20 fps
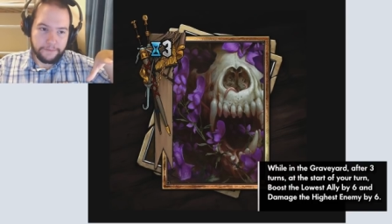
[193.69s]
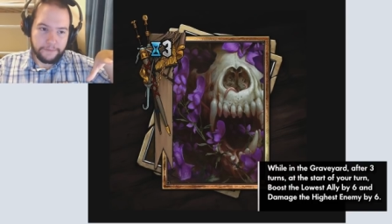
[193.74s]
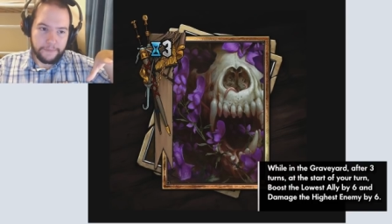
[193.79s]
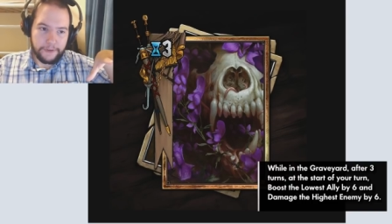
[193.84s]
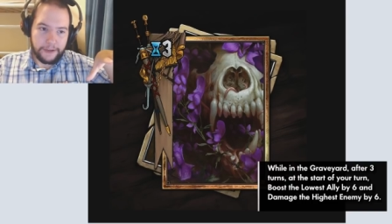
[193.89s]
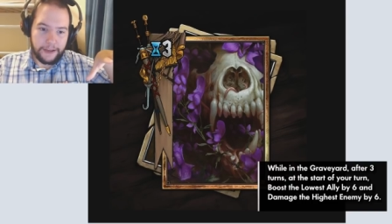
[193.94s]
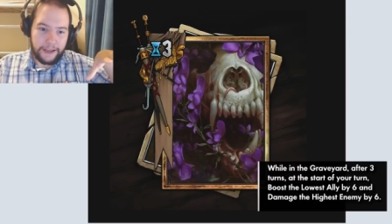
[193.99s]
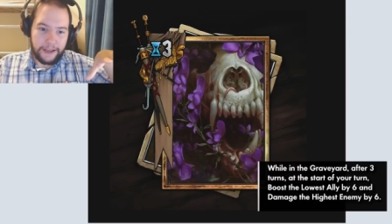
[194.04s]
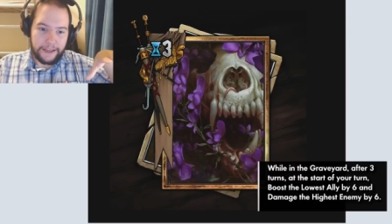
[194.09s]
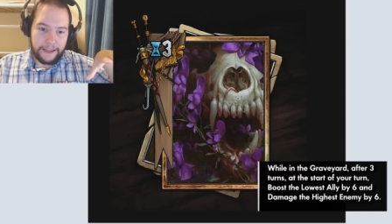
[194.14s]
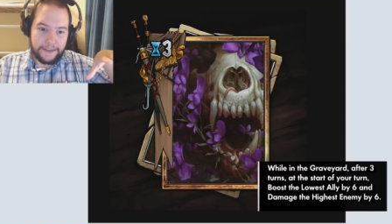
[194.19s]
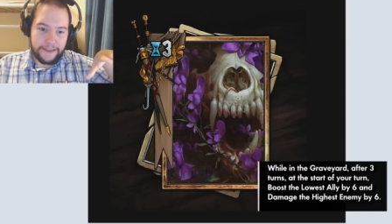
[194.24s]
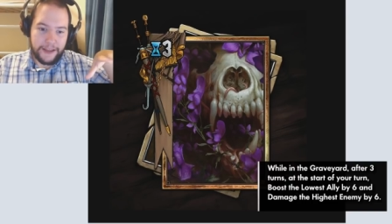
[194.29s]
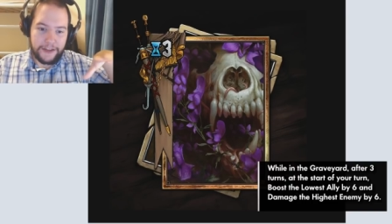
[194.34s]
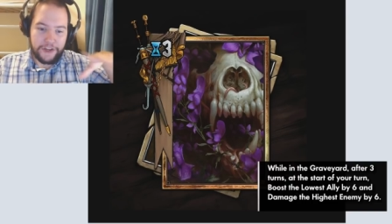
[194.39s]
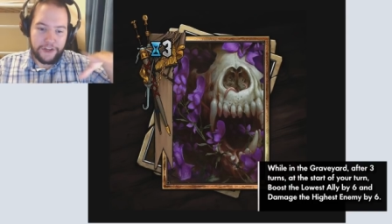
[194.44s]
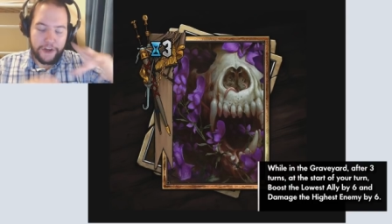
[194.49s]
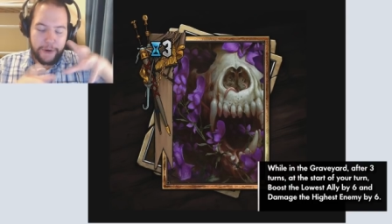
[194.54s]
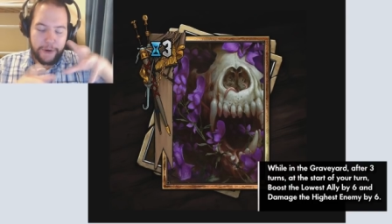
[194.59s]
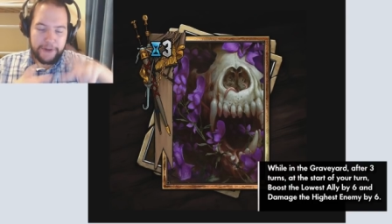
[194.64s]
and then
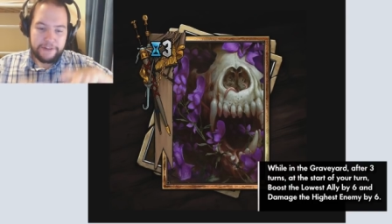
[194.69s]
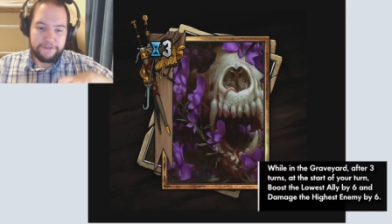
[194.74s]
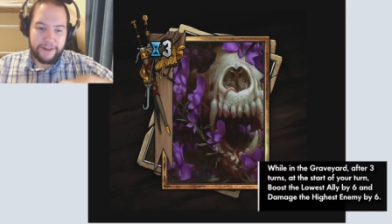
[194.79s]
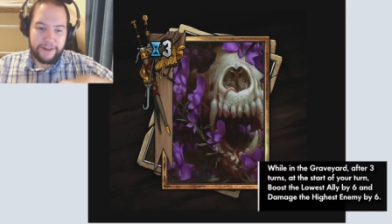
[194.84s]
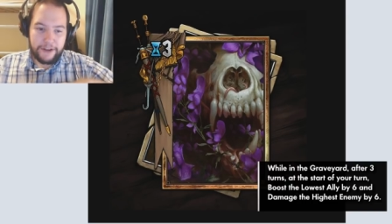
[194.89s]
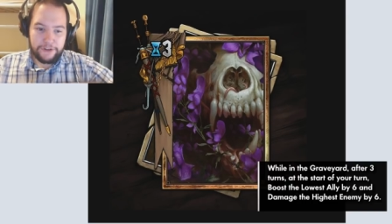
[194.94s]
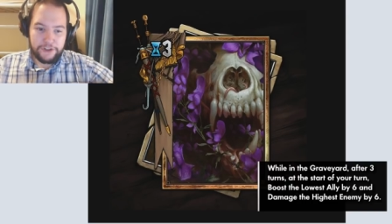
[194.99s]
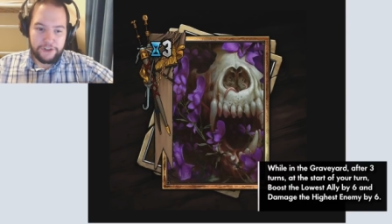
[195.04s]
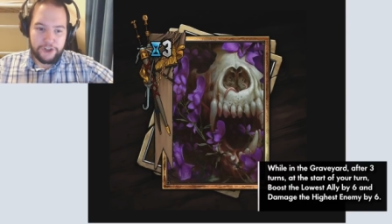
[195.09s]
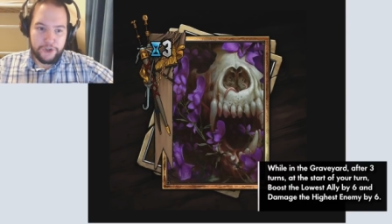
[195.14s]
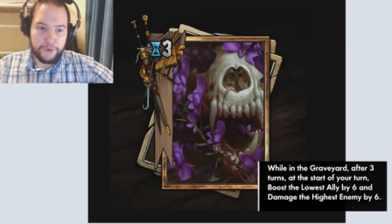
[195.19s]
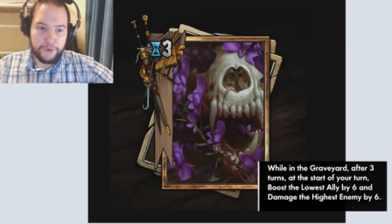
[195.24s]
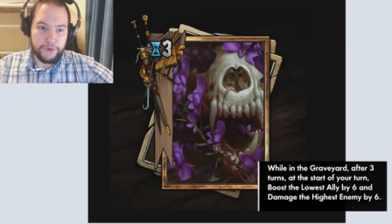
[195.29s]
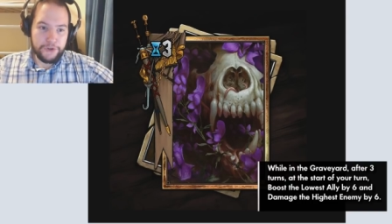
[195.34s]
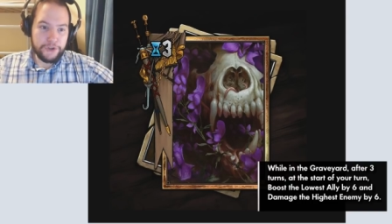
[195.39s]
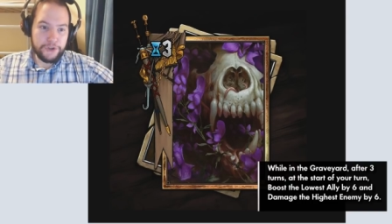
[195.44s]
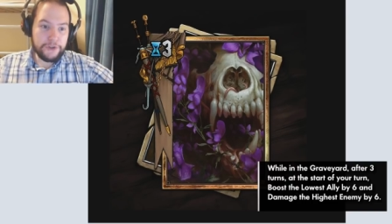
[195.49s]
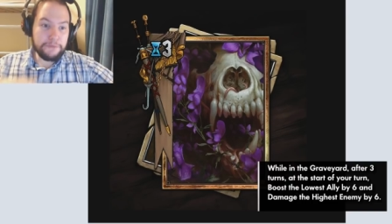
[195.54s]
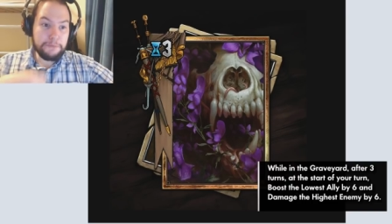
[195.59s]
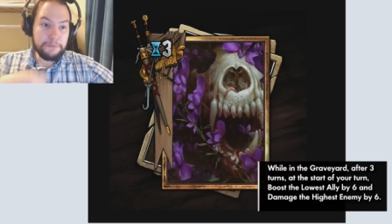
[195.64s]
you go into round two,
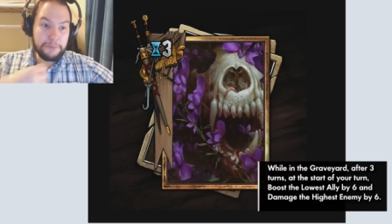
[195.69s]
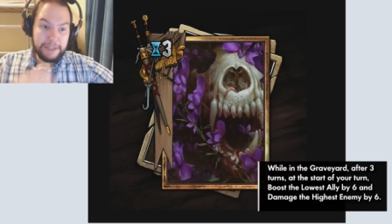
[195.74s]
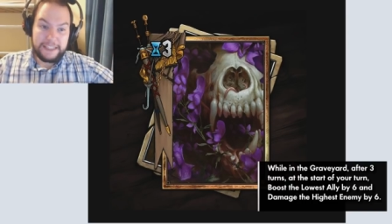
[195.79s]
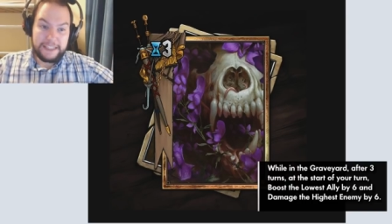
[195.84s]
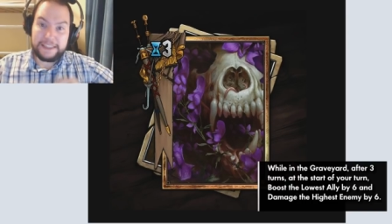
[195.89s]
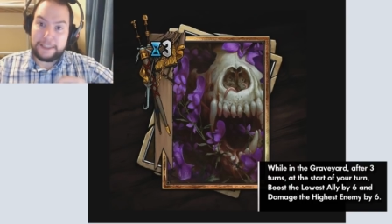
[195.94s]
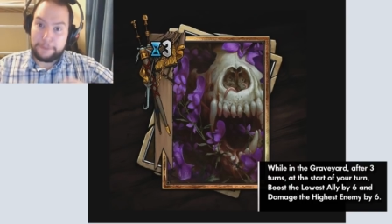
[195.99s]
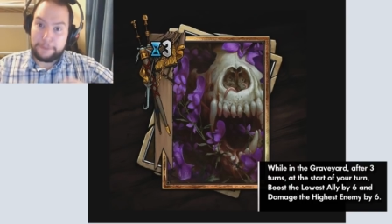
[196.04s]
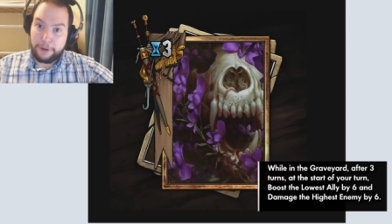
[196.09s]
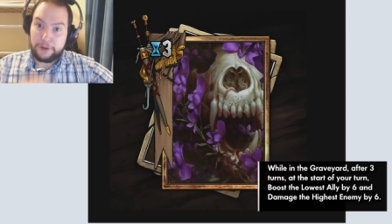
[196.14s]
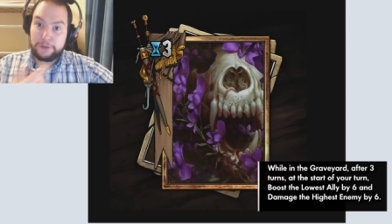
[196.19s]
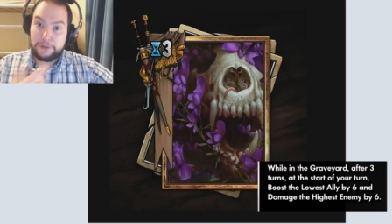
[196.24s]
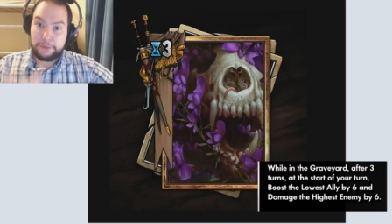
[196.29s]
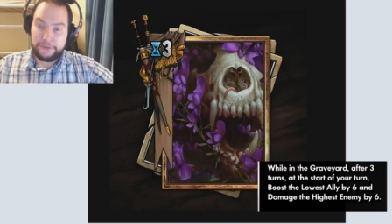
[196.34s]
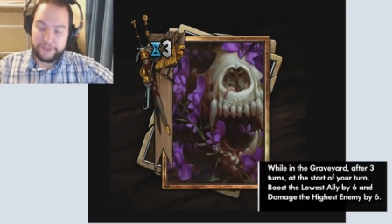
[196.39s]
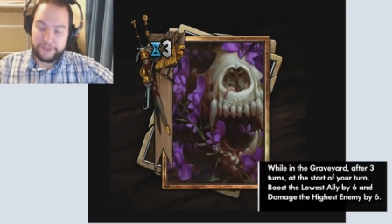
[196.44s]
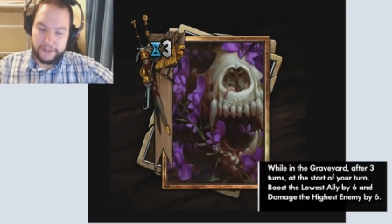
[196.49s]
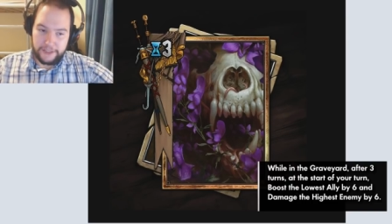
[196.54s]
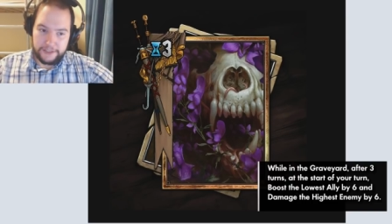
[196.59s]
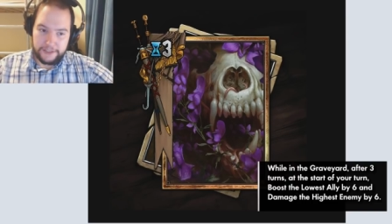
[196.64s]
you can bleed the opponent with
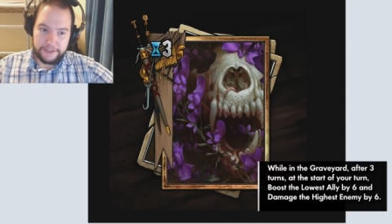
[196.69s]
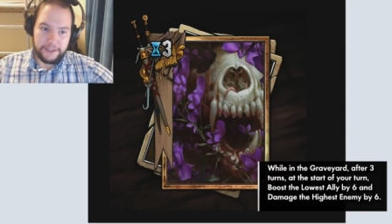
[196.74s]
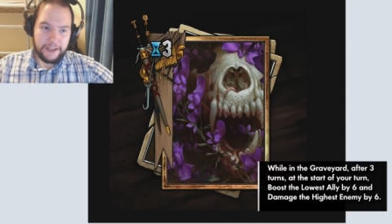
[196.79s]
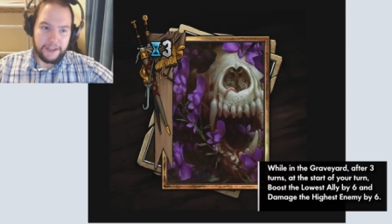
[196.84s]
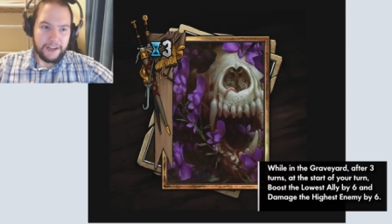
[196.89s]
this.